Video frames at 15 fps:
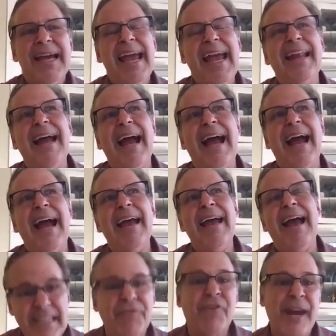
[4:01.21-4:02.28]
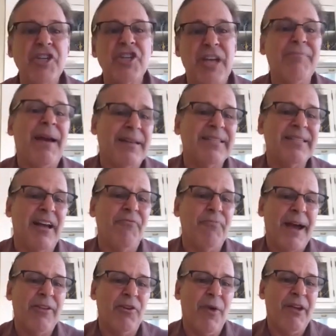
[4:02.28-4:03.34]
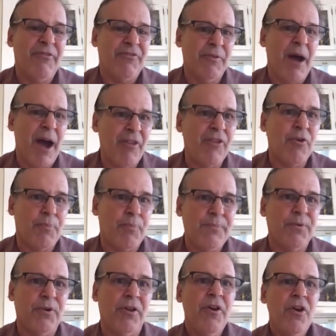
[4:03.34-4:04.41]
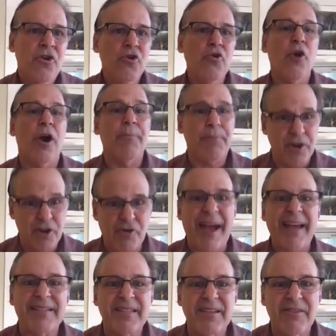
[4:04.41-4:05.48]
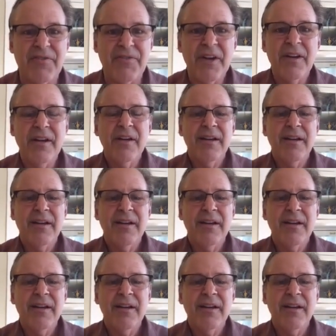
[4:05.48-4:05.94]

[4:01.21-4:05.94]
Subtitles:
And I differentiate myself, by the way, from other people who are progressive.